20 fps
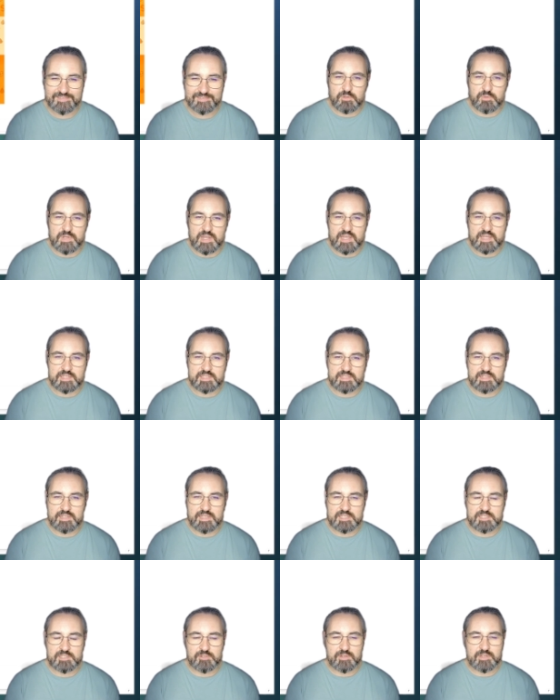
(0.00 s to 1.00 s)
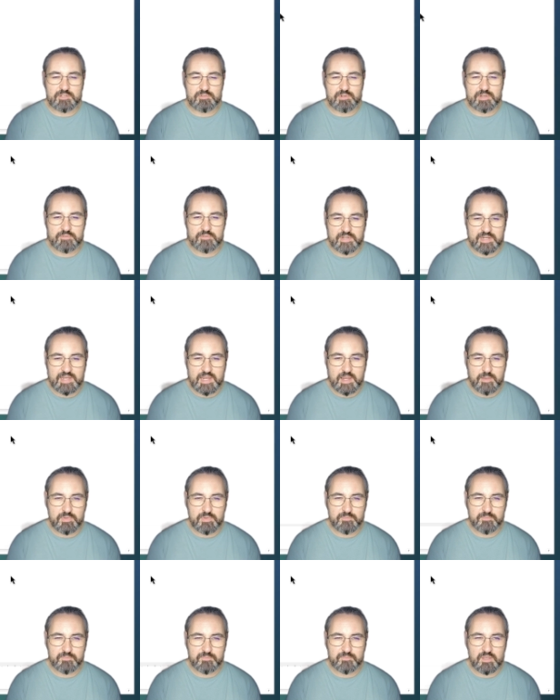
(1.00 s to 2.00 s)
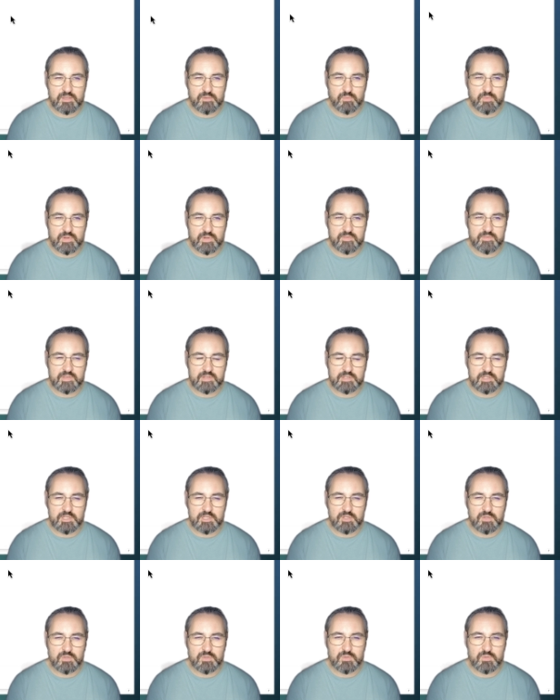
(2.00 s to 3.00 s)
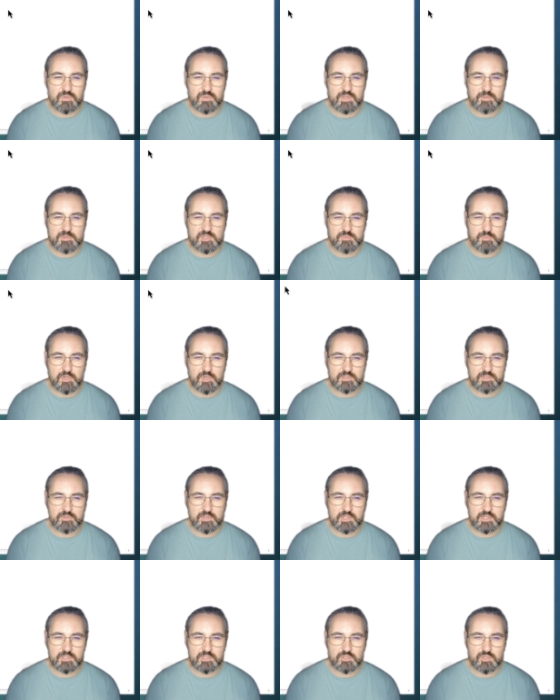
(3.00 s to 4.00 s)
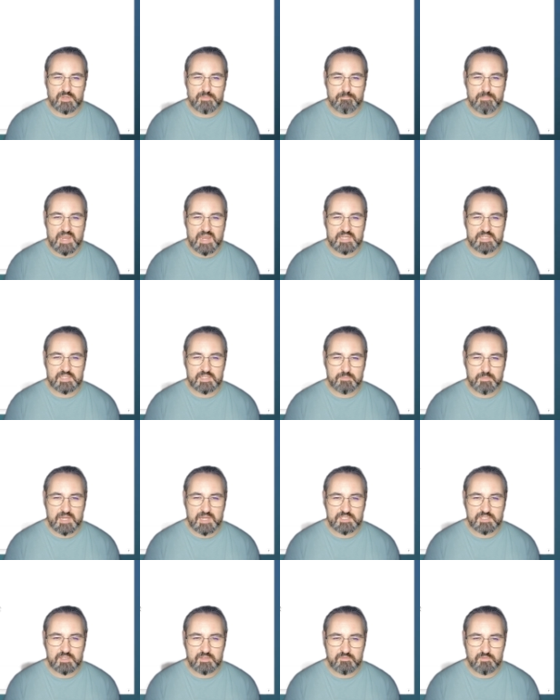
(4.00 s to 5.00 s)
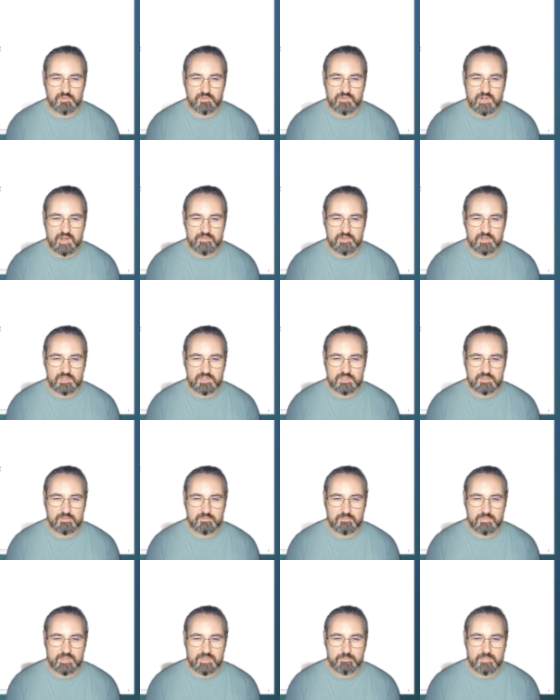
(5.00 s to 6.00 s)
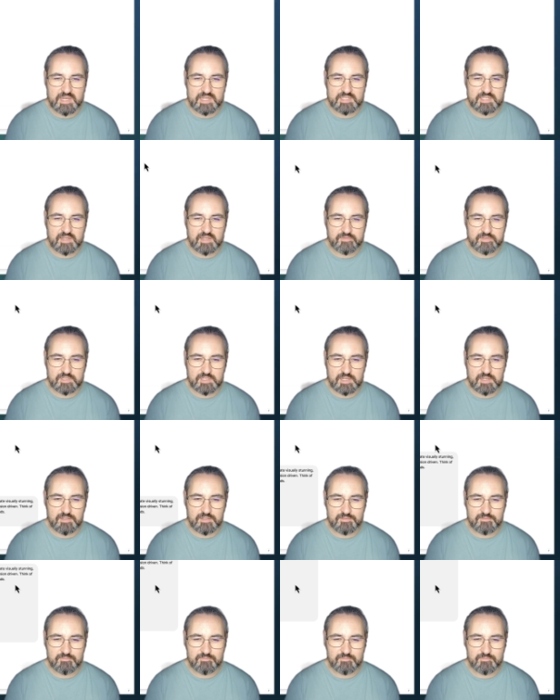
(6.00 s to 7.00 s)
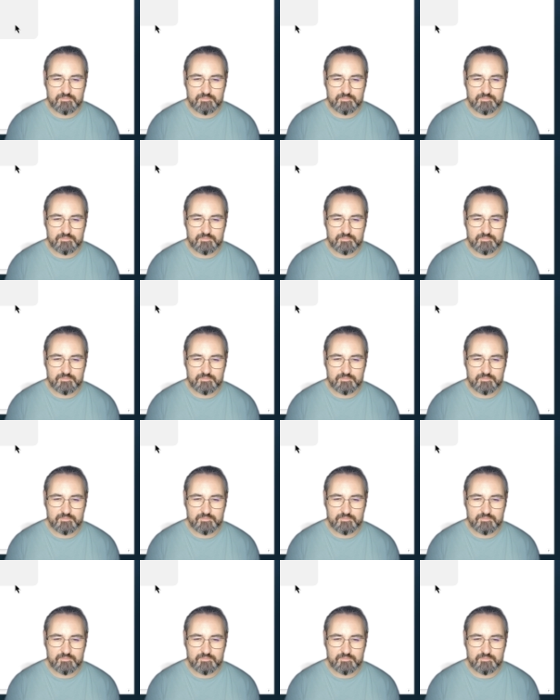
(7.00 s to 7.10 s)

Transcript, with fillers: So guys, let's do a quick recap. With the new image model, you can do amazing infographics, the best I've seen.